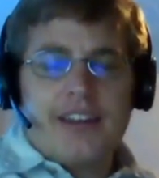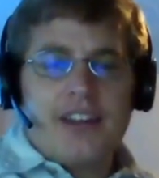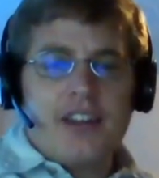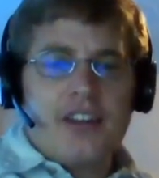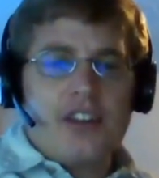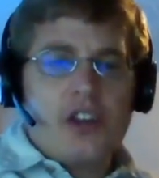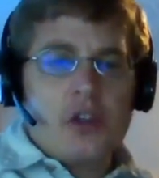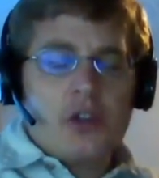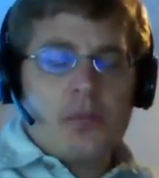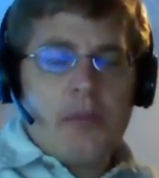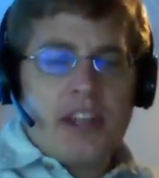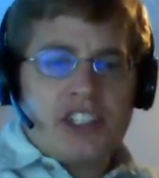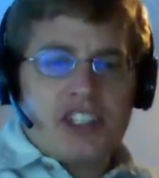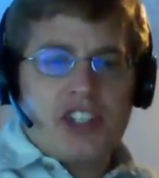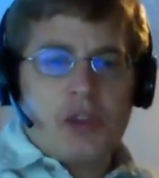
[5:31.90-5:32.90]
you
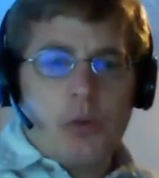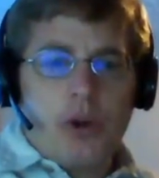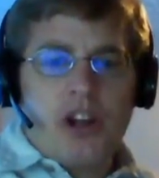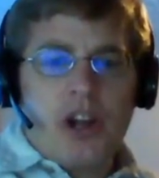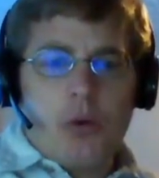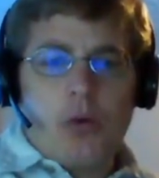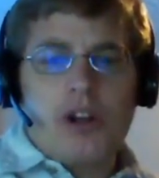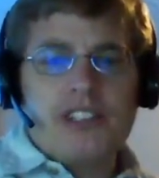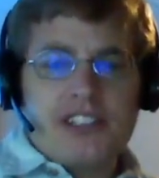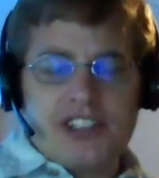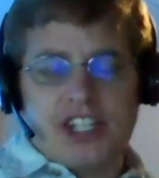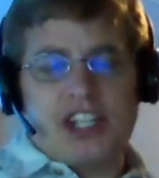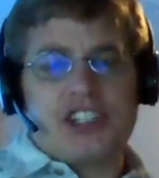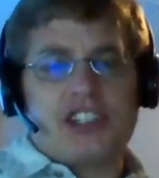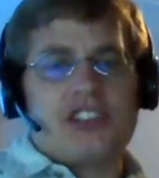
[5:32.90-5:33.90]
mentioned the one-on-one
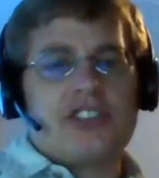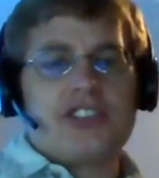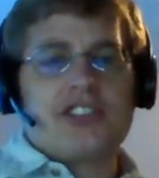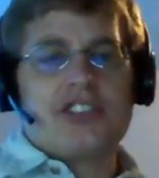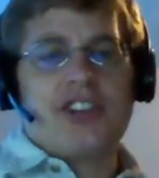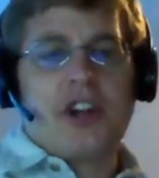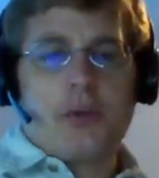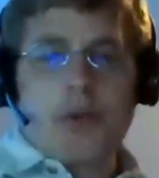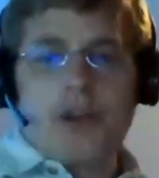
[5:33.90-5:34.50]
sessions. Are